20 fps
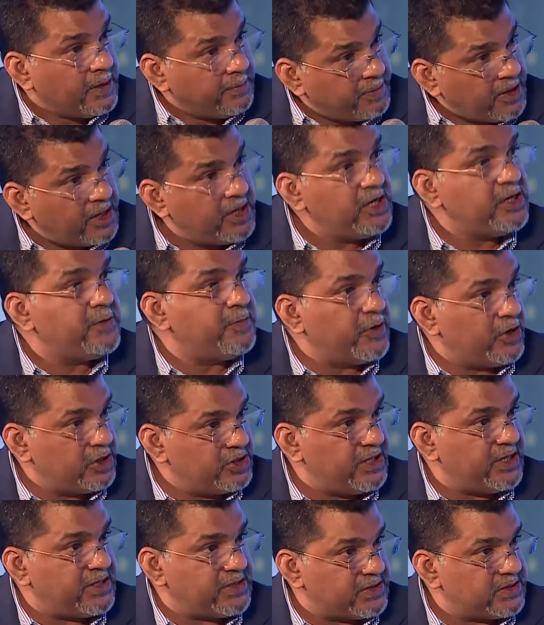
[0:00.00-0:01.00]
pilot
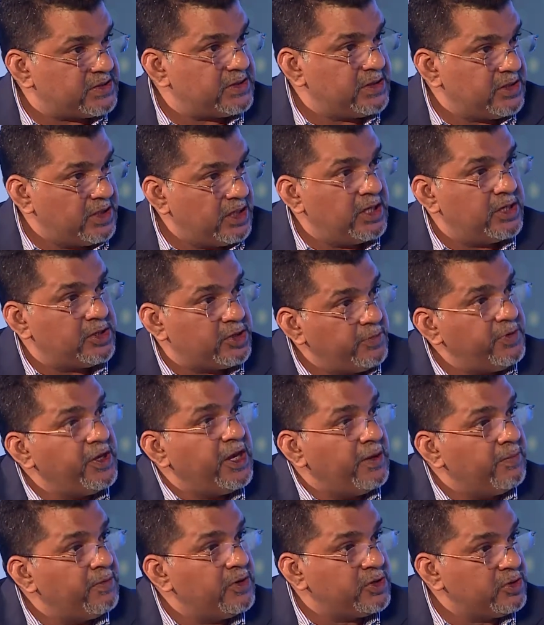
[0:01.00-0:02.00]
projects uh, to
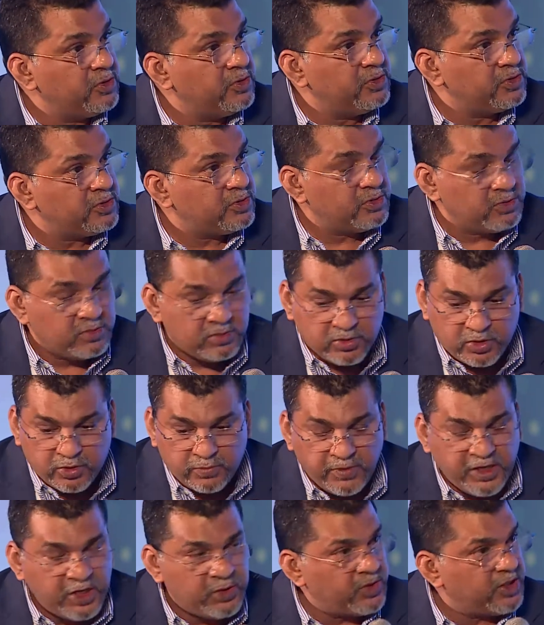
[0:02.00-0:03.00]
be able to, to, to
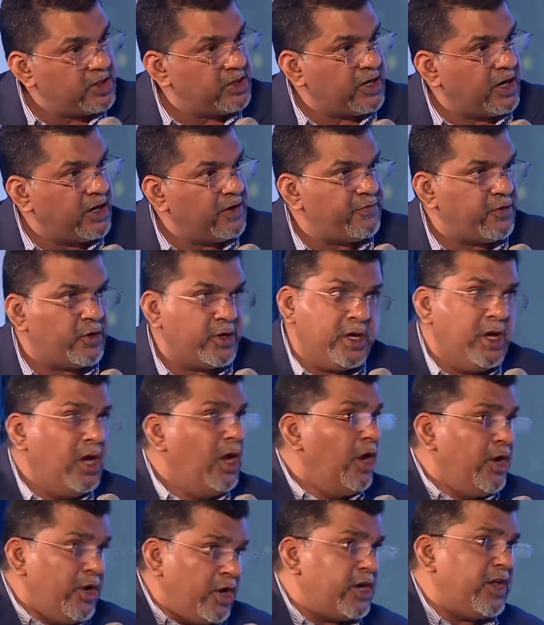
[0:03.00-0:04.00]
meet with the tariff order.
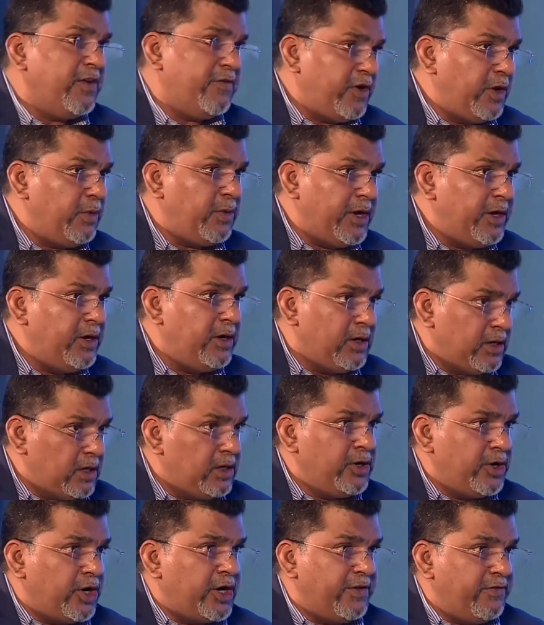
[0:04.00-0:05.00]
Not everyone,
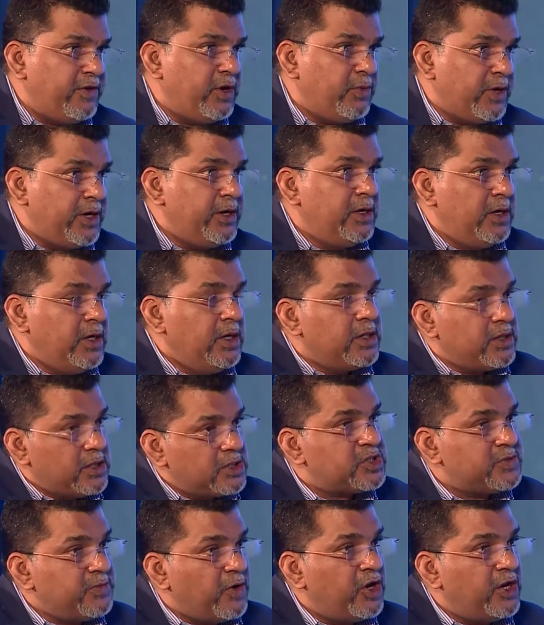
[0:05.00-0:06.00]
not everyone. The
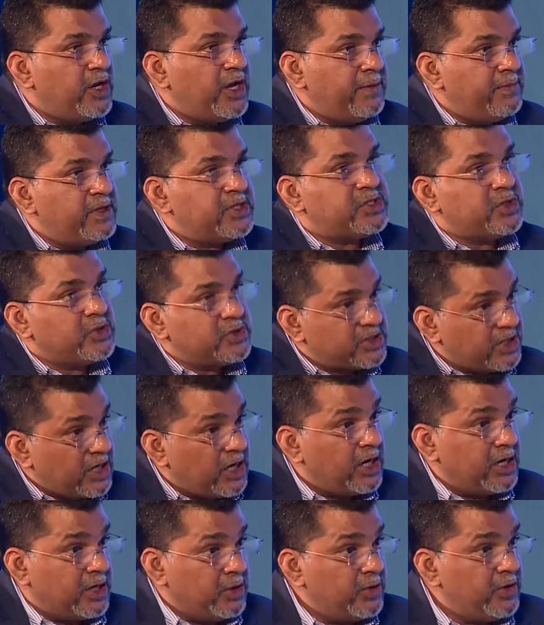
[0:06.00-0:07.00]
smaller MSOs
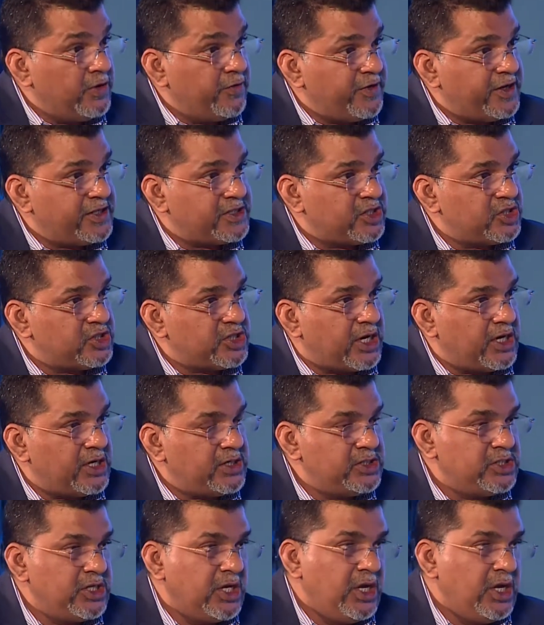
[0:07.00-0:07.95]
are going to face a challenge.